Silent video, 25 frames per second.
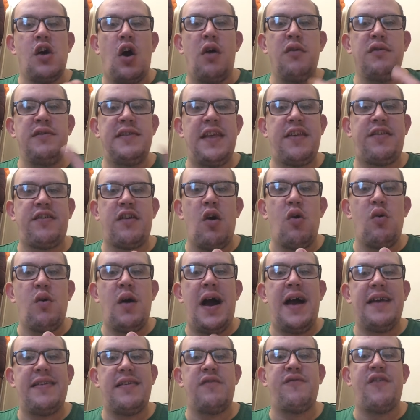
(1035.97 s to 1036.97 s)
on disco
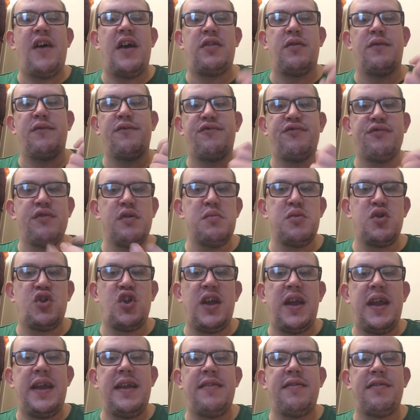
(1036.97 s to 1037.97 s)
lights, advice on fruit
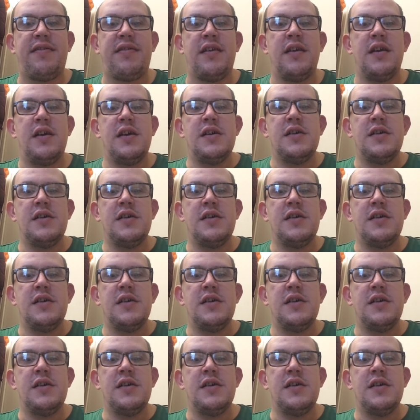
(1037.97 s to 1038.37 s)
machines,